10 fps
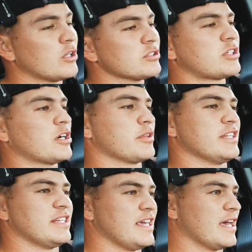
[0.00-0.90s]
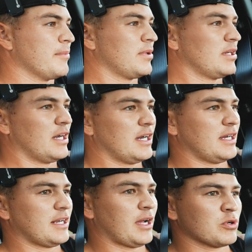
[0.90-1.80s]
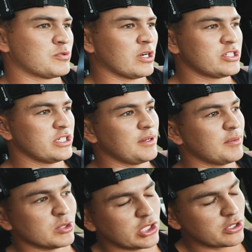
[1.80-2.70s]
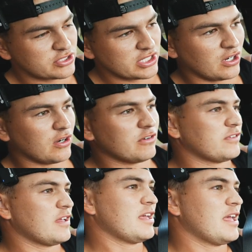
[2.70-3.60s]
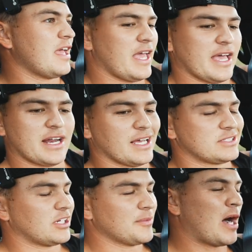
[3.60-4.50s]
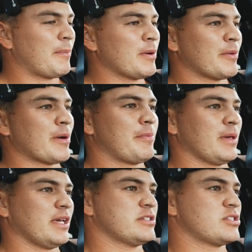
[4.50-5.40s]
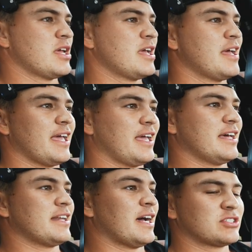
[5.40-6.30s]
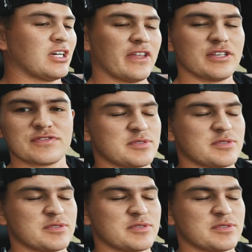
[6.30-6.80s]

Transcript: it all started with a DM. I was watching Melosi Golf, and I saw him pop up on my page, and I saw that he's from